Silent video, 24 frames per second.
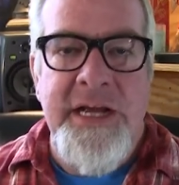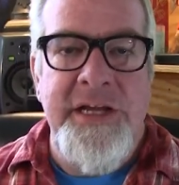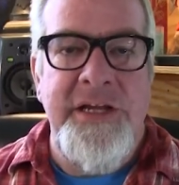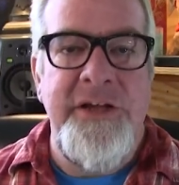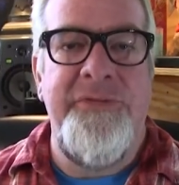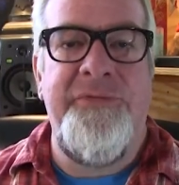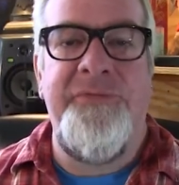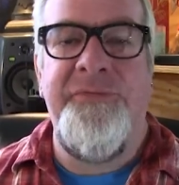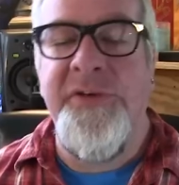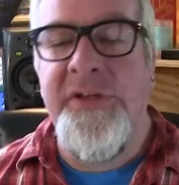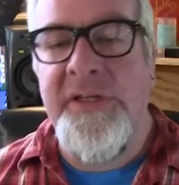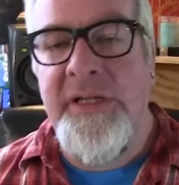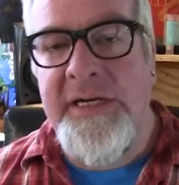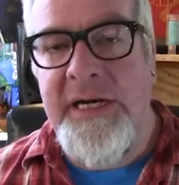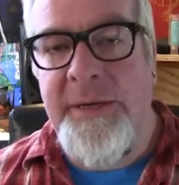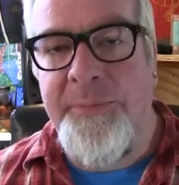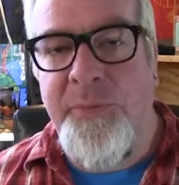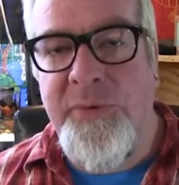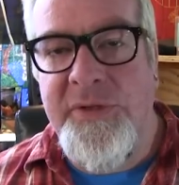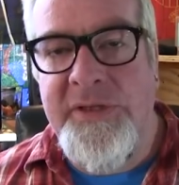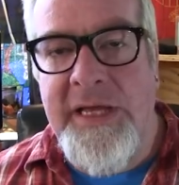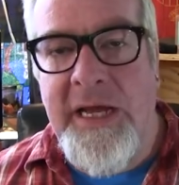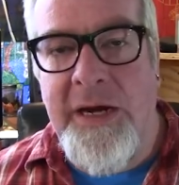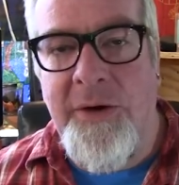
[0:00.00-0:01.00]
You fill it
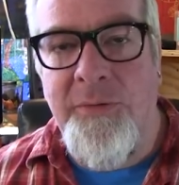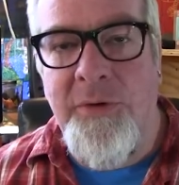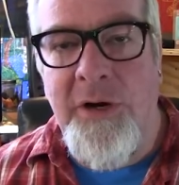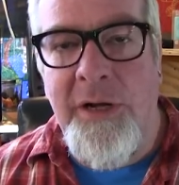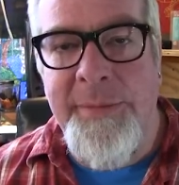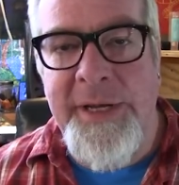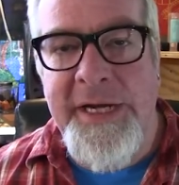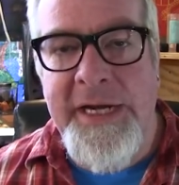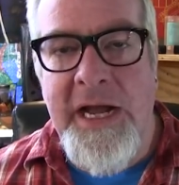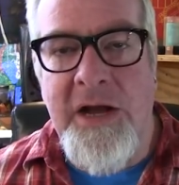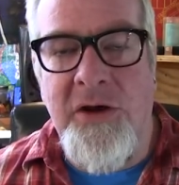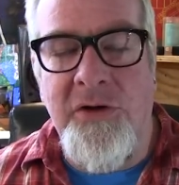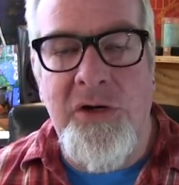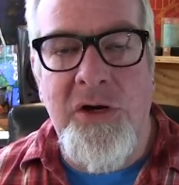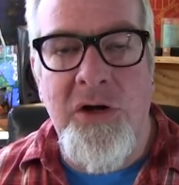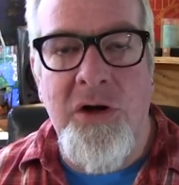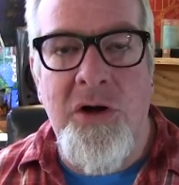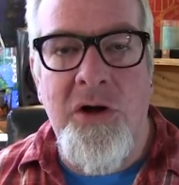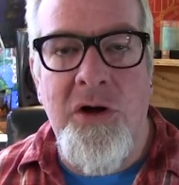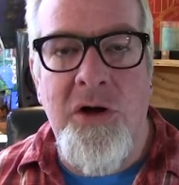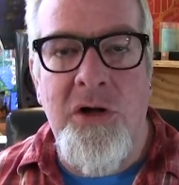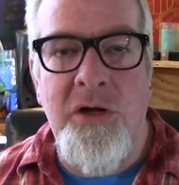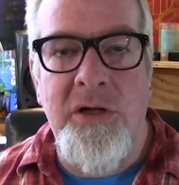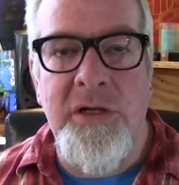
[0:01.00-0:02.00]
up with that rubbing
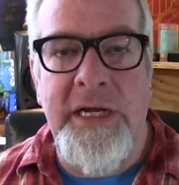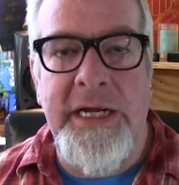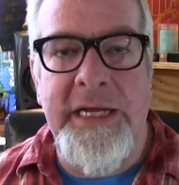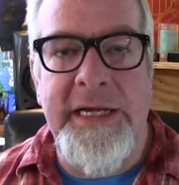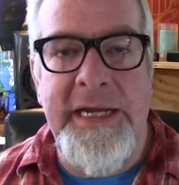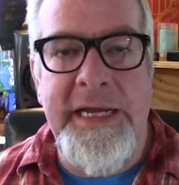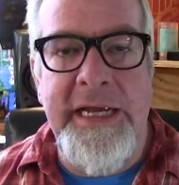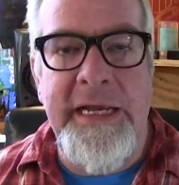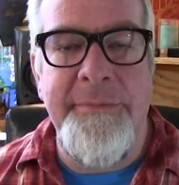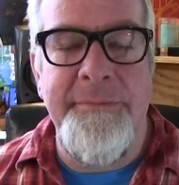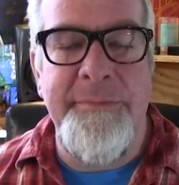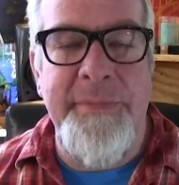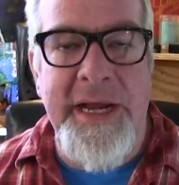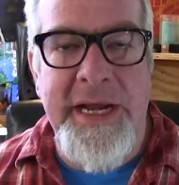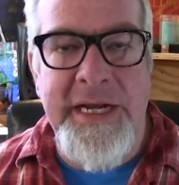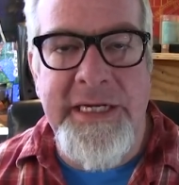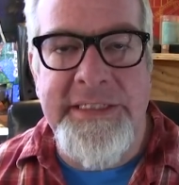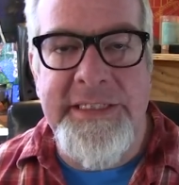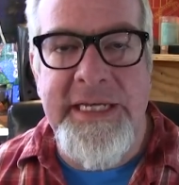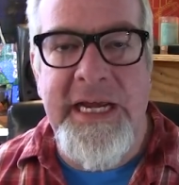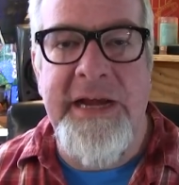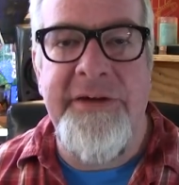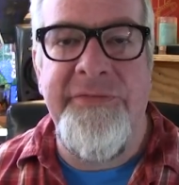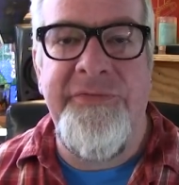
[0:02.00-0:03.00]
alcohol and it
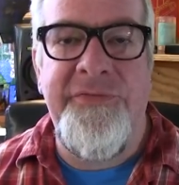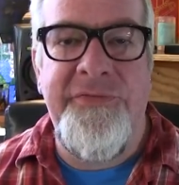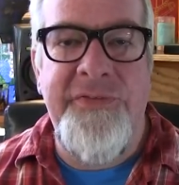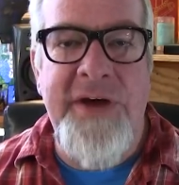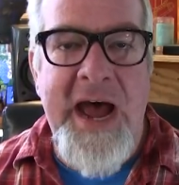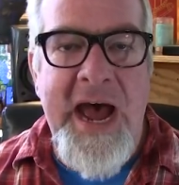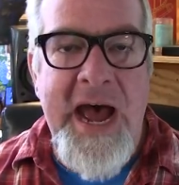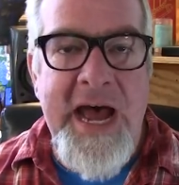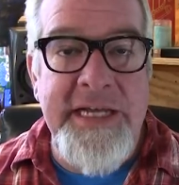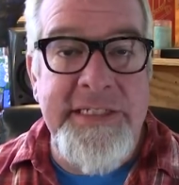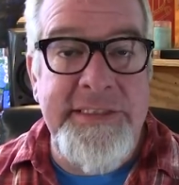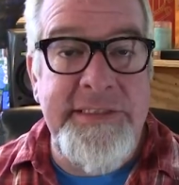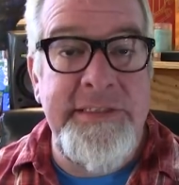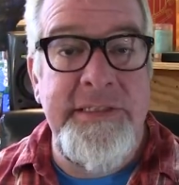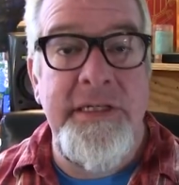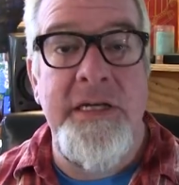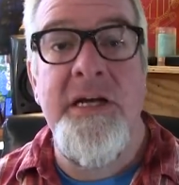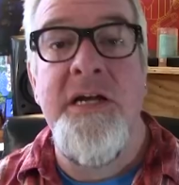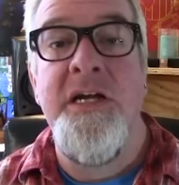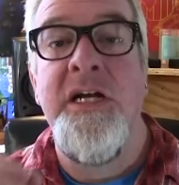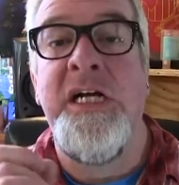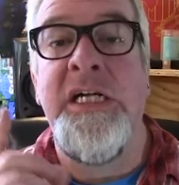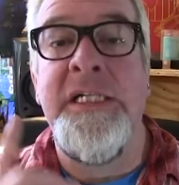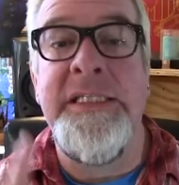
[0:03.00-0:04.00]
makes a fast,
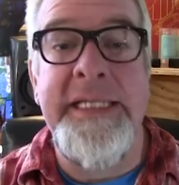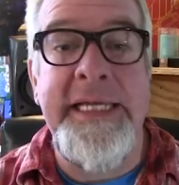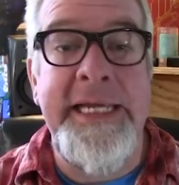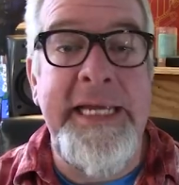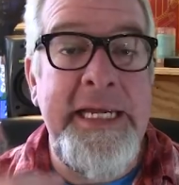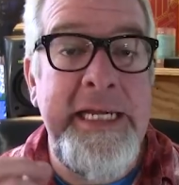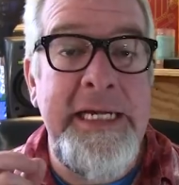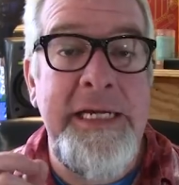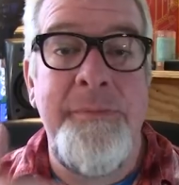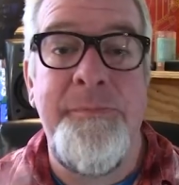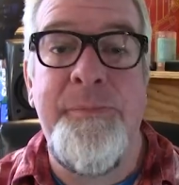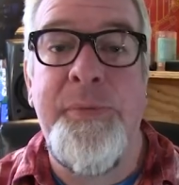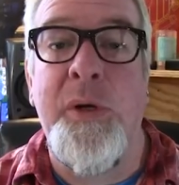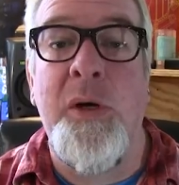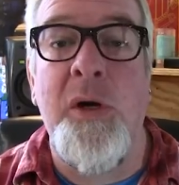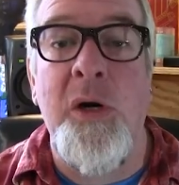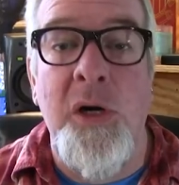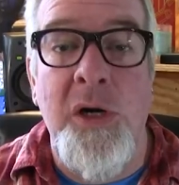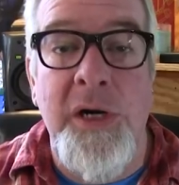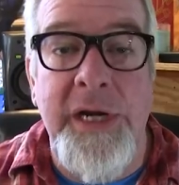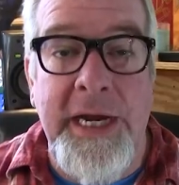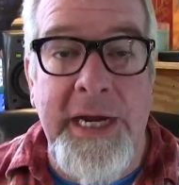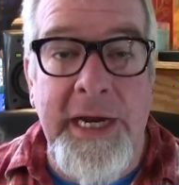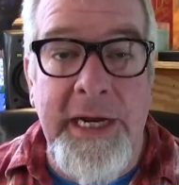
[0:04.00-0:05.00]
clean
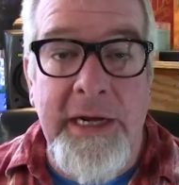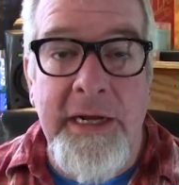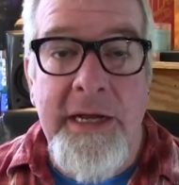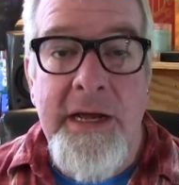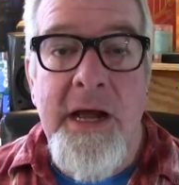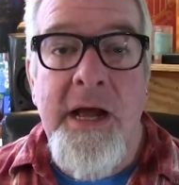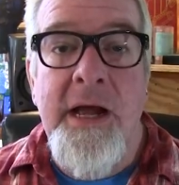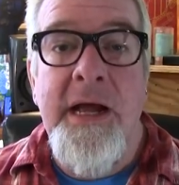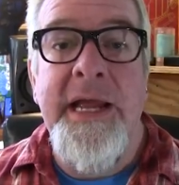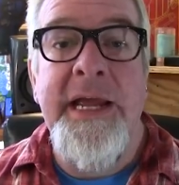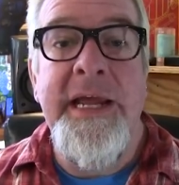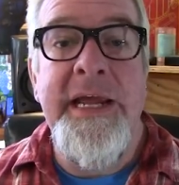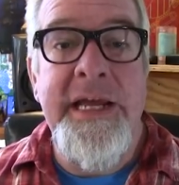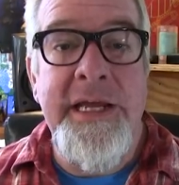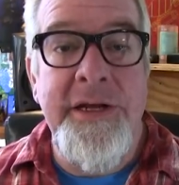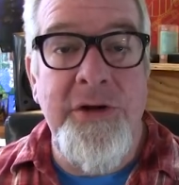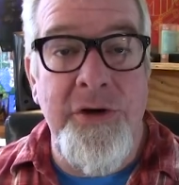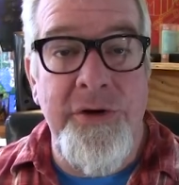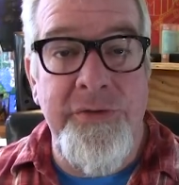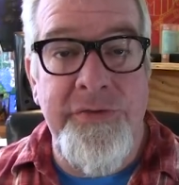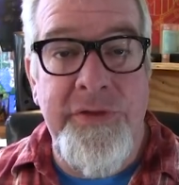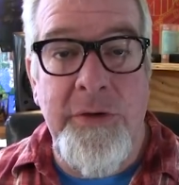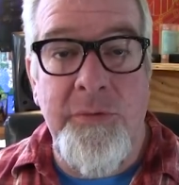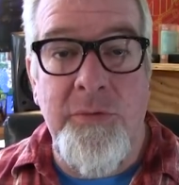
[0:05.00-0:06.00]
burning
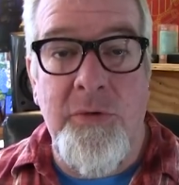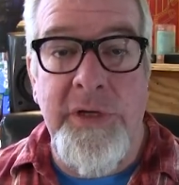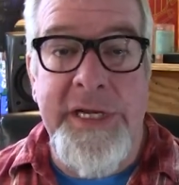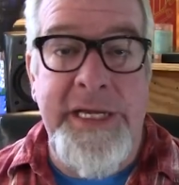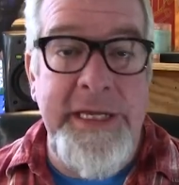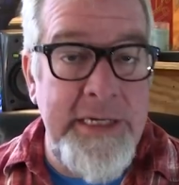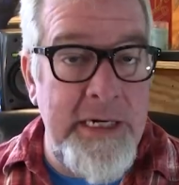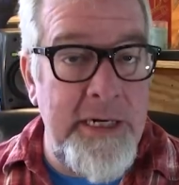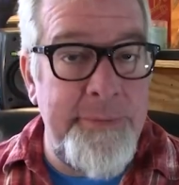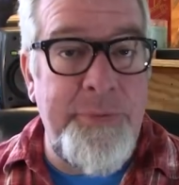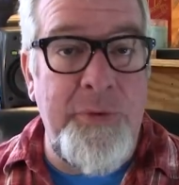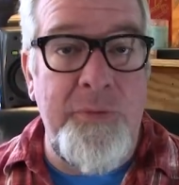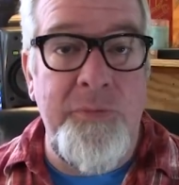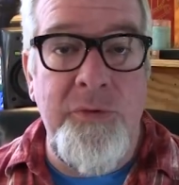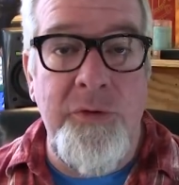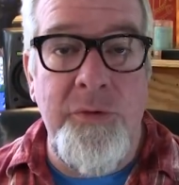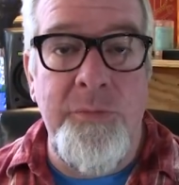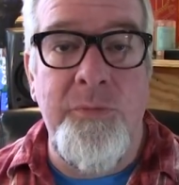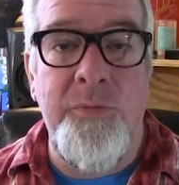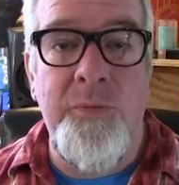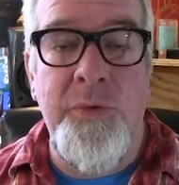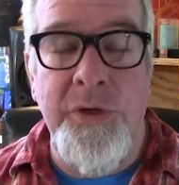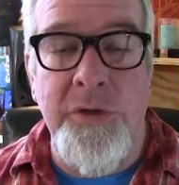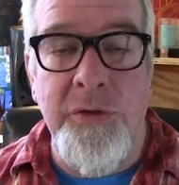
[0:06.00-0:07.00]
heater that will heat up a
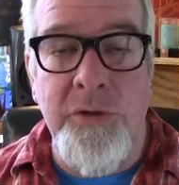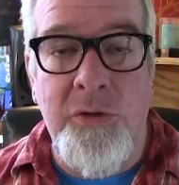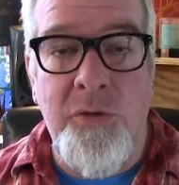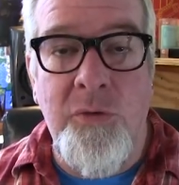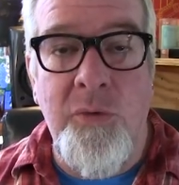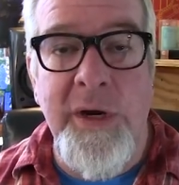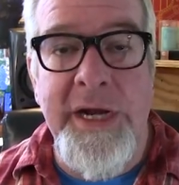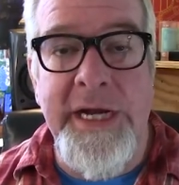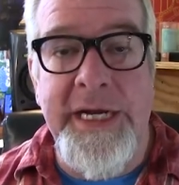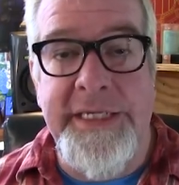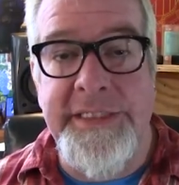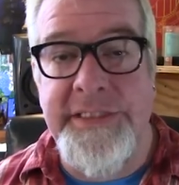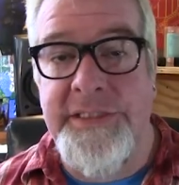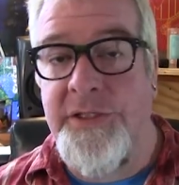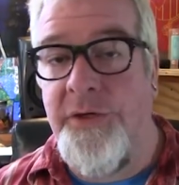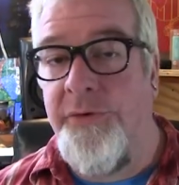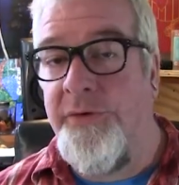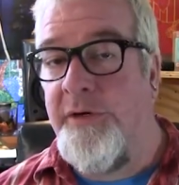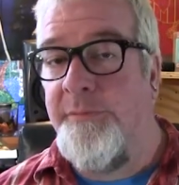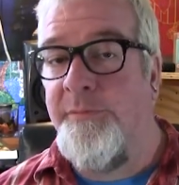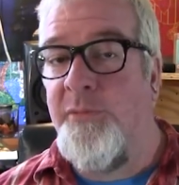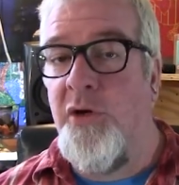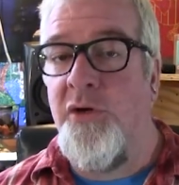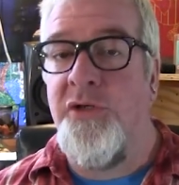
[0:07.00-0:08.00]
room real quick. So
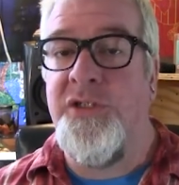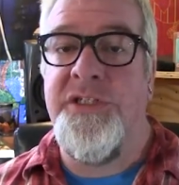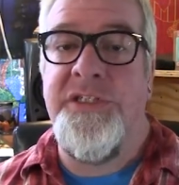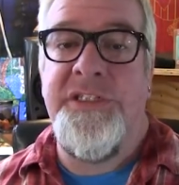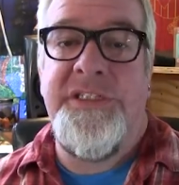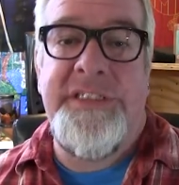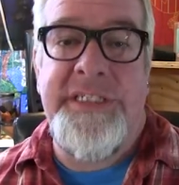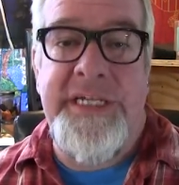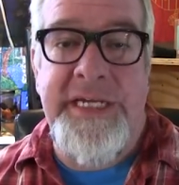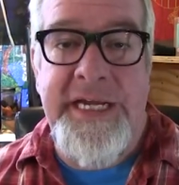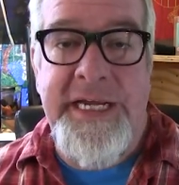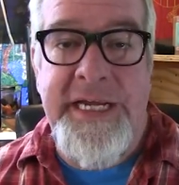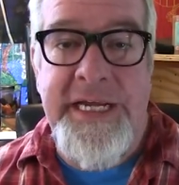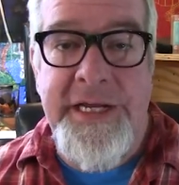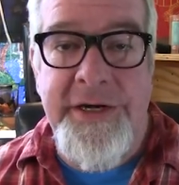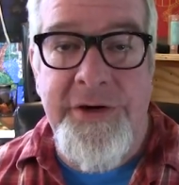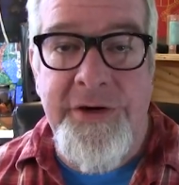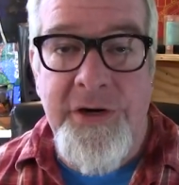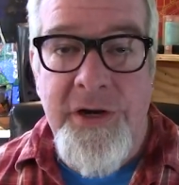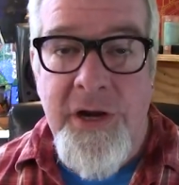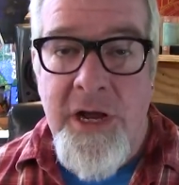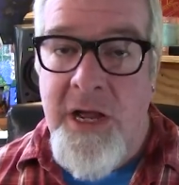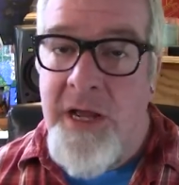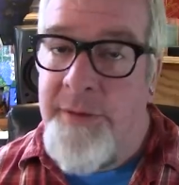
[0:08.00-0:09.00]
an emergency
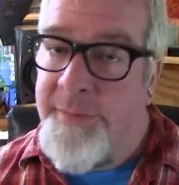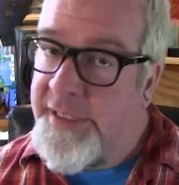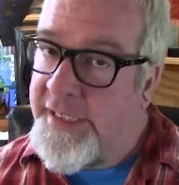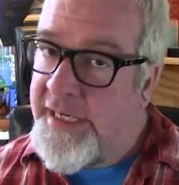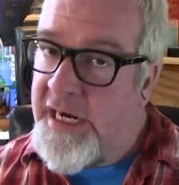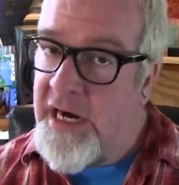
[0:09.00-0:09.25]
heater, be